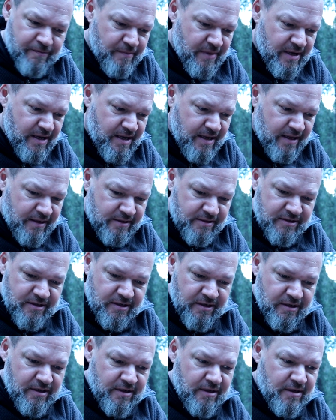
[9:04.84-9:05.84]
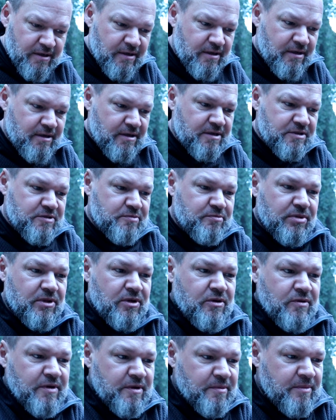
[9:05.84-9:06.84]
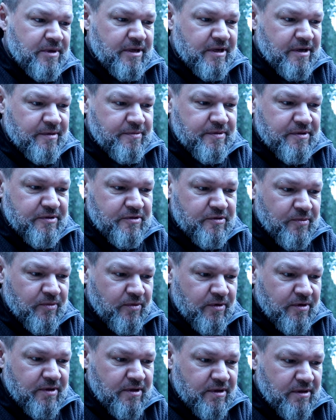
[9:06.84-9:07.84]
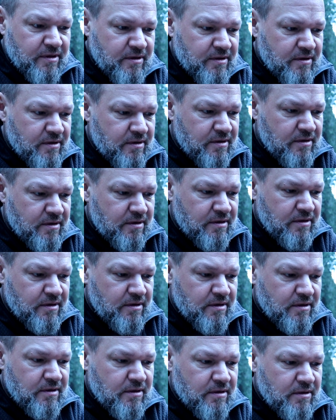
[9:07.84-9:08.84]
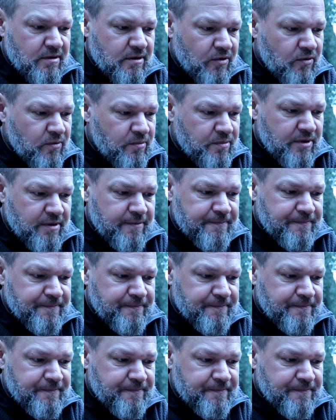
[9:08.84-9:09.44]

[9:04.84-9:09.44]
Matt is blowing me up this morning. Nope.